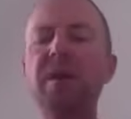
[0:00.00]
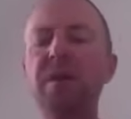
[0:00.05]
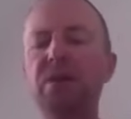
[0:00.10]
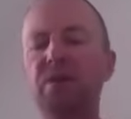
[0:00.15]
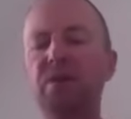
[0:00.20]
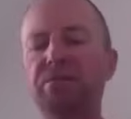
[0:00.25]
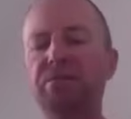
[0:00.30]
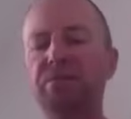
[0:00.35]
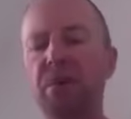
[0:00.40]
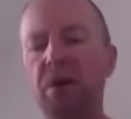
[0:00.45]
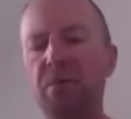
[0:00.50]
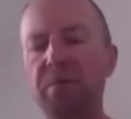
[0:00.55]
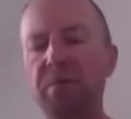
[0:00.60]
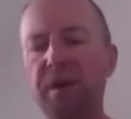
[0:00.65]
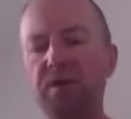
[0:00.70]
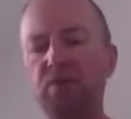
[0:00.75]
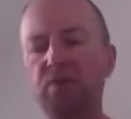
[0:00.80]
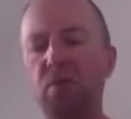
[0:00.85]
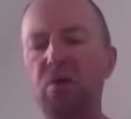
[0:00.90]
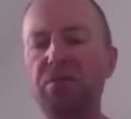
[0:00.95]
You're far
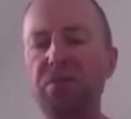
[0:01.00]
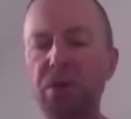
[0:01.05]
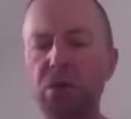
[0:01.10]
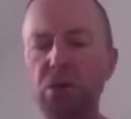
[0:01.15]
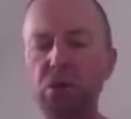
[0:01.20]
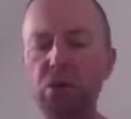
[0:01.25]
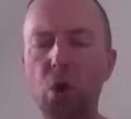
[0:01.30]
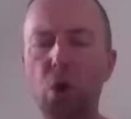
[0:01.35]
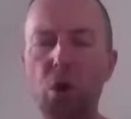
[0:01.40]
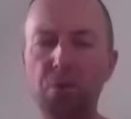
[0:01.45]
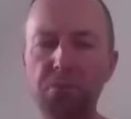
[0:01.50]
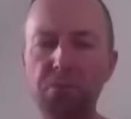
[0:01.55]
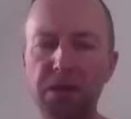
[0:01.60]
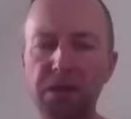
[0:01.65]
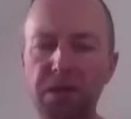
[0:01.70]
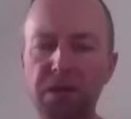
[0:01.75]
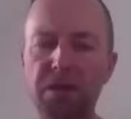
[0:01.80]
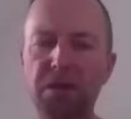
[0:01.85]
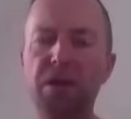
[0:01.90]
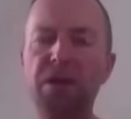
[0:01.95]
better off not
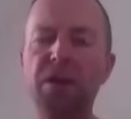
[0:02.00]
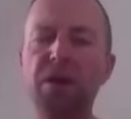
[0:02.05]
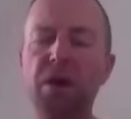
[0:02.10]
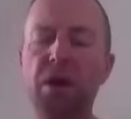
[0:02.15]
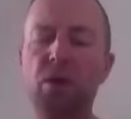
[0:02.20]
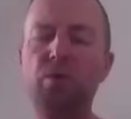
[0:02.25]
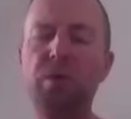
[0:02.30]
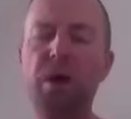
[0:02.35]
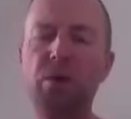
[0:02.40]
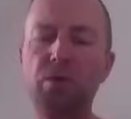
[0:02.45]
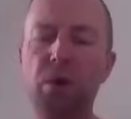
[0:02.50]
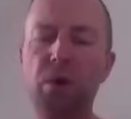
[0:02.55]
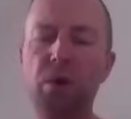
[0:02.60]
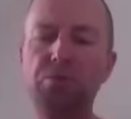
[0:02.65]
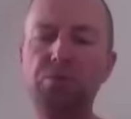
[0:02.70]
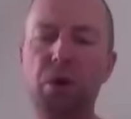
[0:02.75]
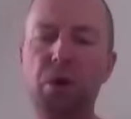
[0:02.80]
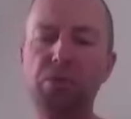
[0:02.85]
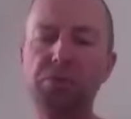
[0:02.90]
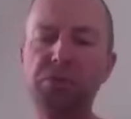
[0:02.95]
being a well known
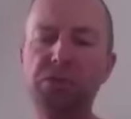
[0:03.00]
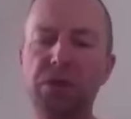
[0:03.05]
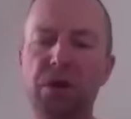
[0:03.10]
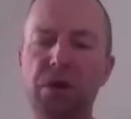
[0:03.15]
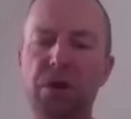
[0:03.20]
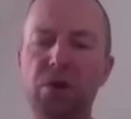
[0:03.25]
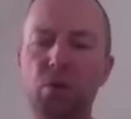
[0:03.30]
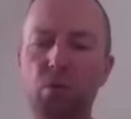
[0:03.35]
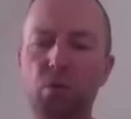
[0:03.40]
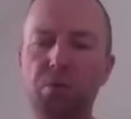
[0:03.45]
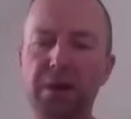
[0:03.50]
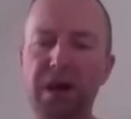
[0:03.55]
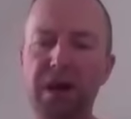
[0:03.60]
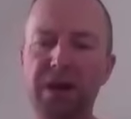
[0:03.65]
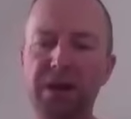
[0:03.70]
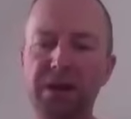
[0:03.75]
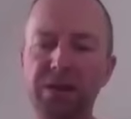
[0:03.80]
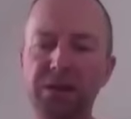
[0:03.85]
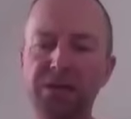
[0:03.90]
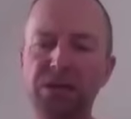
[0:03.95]
pop star or
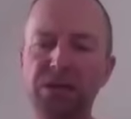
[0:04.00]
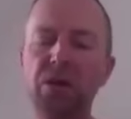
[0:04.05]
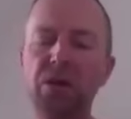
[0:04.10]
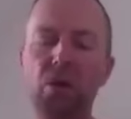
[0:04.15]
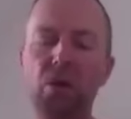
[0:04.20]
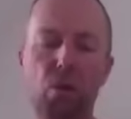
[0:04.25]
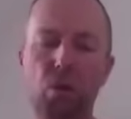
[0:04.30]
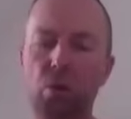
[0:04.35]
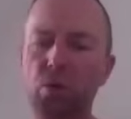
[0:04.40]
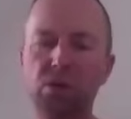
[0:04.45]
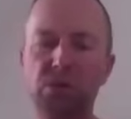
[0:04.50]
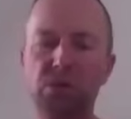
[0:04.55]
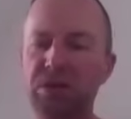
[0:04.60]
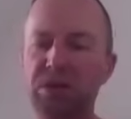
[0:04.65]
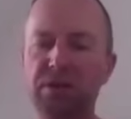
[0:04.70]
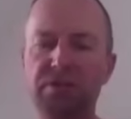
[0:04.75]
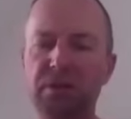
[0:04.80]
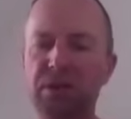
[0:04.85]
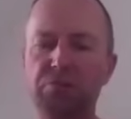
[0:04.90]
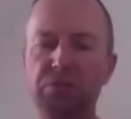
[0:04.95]
band or
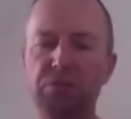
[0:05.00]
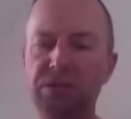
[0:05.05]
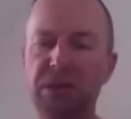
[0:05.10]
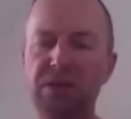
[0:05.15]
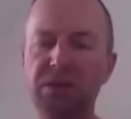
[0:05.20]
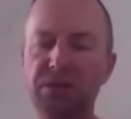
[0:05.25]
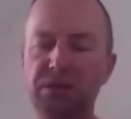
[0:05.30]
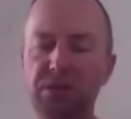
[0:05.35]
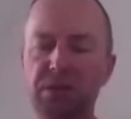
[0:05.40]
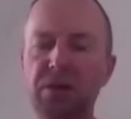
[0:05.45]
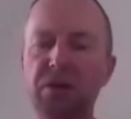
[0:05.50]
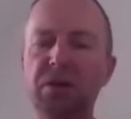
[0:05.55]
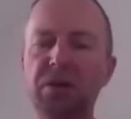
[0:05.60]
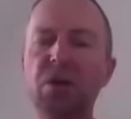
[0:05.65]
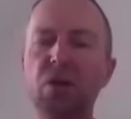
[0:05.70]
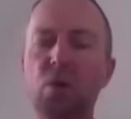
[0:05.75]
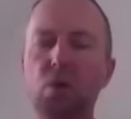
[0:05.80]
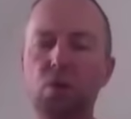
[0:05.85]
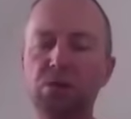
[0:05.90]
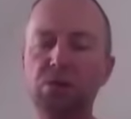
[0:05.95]
TV presenter
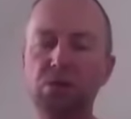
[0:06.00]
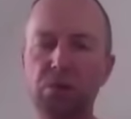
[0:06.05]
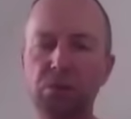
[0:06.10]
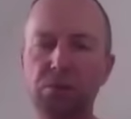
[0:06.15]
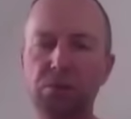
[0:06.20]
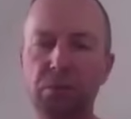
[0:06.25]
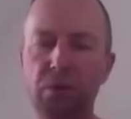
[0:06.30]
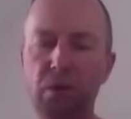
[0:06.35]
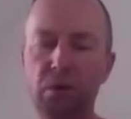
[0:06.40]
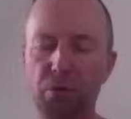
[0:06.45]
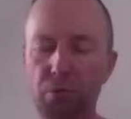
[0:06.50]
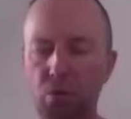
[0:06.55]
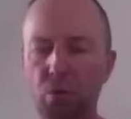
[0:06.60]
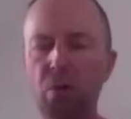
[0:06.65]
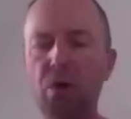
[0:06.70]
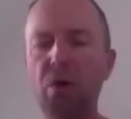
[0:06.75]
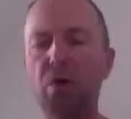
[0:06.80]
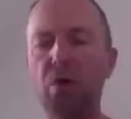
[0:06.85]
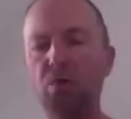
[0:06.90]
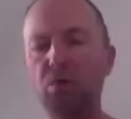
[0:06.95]
or supermodel
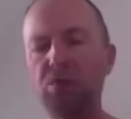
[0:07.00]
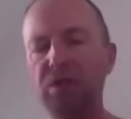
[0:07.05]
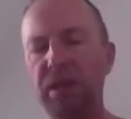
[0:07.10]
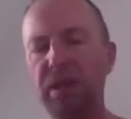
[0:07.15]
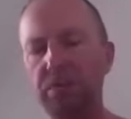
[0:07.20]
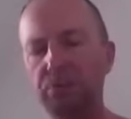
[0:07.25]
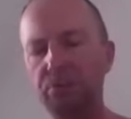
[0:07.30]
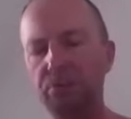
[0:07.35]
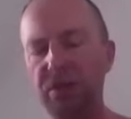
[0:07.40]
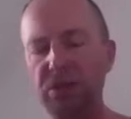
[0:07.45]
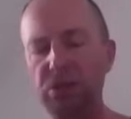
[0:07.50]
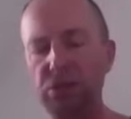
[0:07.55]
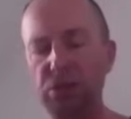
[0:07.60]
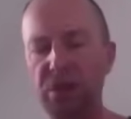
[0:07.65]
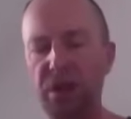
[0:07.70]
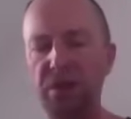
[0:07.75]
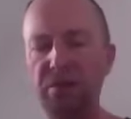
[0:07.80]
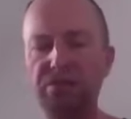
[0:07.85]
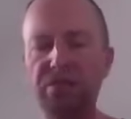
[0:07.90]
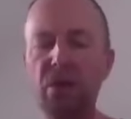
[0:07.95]
or celebrity
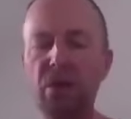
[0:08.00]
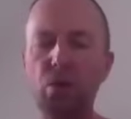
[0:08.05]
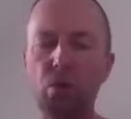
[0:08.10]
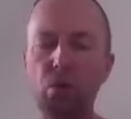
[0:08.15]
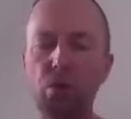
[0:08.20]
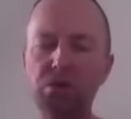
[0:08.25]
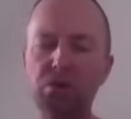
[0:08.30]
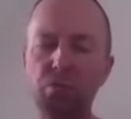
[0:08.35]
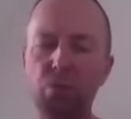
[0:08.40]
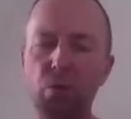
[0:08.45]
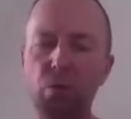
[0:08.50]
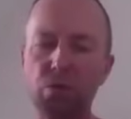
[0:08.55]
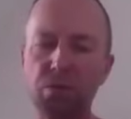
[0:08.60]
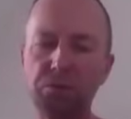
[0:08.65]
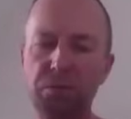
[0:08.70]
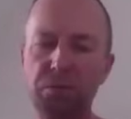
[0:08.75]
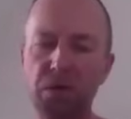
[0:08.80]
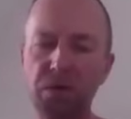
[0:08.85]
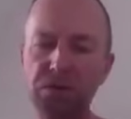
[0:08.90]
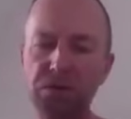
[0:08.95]
chef or sports
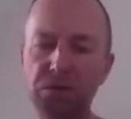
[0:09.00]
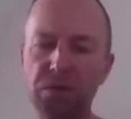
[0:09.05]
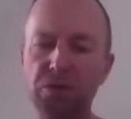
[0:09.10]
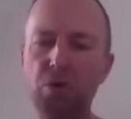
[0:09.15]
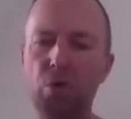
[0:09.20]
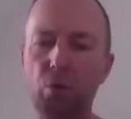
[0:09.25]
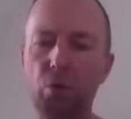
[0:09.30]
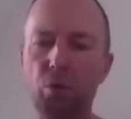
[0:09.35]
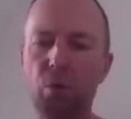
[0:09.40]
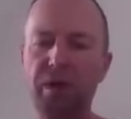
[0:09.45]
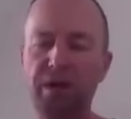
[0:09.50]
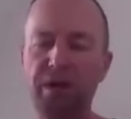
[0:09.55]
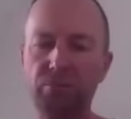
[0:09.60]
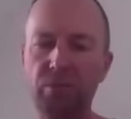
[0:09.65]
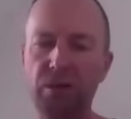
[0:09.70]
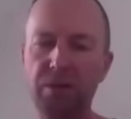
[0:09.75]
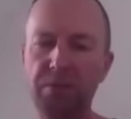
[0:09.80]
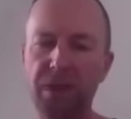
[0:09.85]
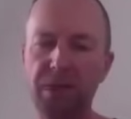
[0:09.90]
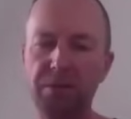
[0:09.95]
person or
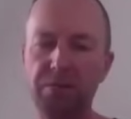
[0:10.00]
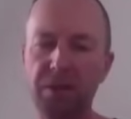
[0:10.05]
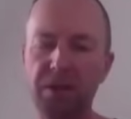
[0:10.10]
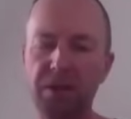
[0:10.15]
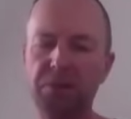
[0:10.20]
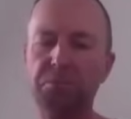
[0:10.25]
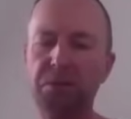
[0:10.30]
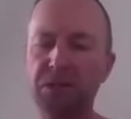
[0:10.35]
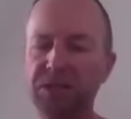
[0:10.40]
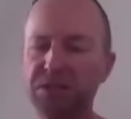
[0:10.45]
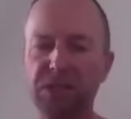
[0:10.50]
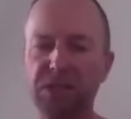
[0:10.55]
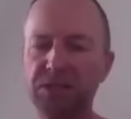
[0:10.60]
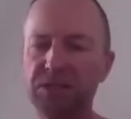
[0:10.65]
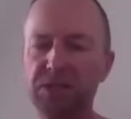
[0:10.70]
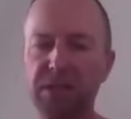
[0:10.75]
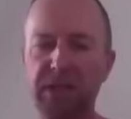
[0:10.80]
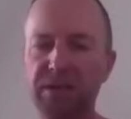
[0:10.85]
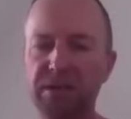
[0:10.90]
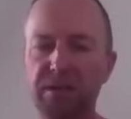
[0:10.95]
whatever it may be,
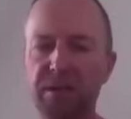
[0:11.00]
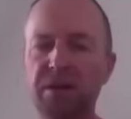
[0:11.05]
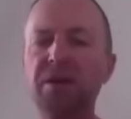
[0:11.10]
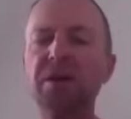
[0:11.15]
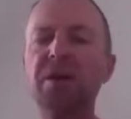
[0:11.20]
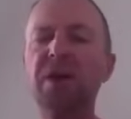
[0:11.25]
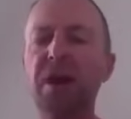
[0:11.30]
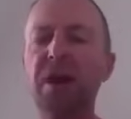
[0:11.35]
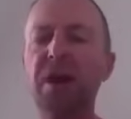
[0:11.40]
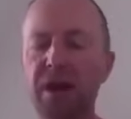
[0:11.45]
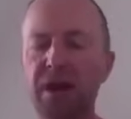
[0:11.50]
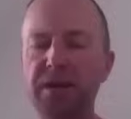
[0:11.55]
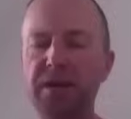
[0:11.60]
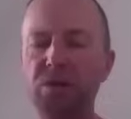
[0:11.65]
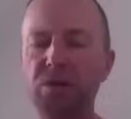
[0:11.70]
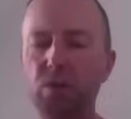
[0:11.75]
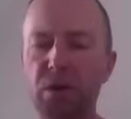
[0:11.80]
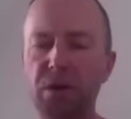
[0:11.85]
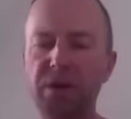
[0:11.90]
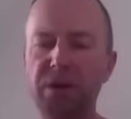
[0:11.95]
business leader,
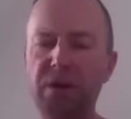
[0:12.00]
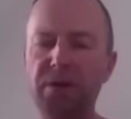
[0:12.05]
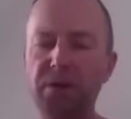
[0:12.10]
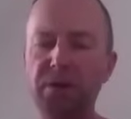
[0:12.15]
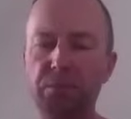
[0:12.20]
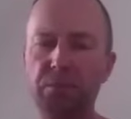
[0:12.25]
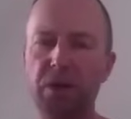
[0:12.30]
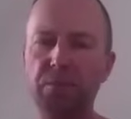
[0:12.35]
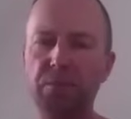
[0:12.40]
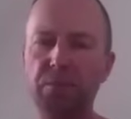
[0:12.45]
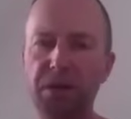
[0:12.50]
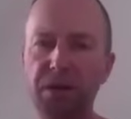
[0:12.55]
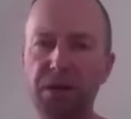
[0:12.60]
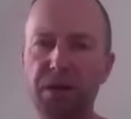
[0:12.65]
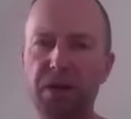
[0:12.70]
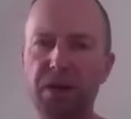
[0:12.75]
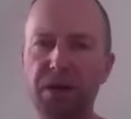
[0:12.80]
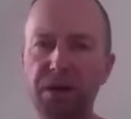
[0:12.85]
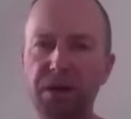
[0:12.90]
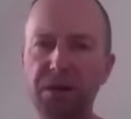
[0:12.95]
anyone in the public
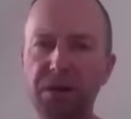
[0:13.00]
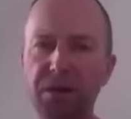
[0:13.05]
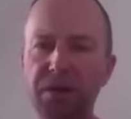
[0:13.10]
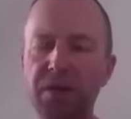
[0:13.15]
eye.